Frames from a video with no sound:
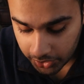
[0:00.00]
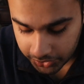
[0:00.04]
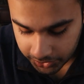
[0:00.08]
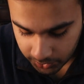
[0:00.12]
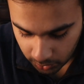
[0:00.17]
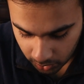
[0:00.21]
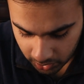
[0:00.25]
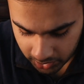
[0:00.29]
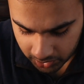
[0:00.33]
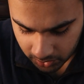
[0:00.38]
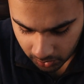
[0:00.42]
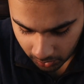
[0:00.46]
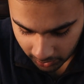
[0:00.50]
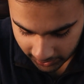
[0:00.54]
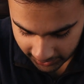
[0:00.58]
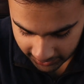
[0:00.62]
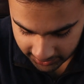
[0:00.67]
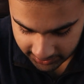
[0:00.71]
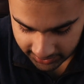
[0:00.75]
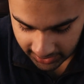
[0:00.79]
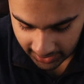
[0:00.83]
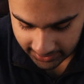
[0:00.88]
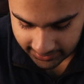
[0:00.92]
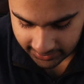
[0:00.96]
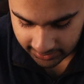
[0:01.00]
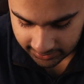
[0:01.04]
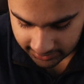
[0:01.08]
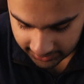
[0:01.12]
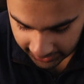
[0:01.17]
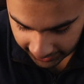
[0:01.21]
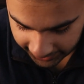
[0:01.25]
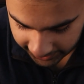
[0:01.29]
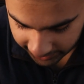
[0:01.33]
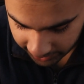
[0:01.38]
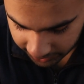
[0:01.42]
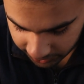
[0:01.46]
Your college has
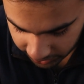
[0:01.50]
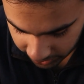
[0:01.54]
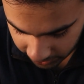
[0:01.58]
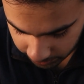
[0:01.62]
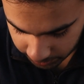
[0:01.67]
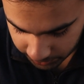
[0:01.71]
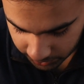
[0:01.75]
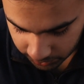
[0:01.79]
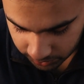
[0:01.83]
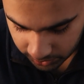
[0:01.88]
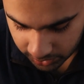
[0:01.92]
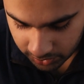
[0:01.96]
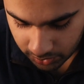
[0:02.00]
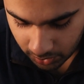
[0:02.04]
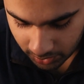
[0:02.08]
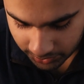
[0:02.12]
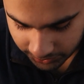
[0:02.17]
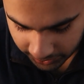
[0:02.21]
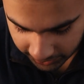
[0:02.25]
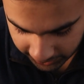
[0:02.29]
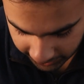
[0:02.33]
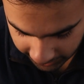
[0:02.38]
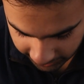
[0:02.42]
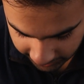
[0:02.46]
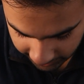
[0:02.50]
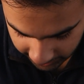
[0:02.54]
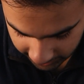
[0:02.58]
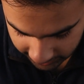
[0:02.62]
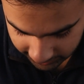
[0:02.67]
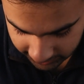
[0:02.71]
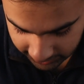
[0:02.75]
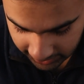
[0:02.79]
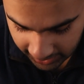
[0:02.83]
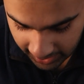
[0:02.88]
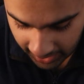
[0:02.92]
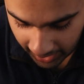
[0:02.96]
assigned a trip to the northern
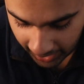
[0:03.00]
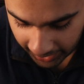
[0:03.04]
areas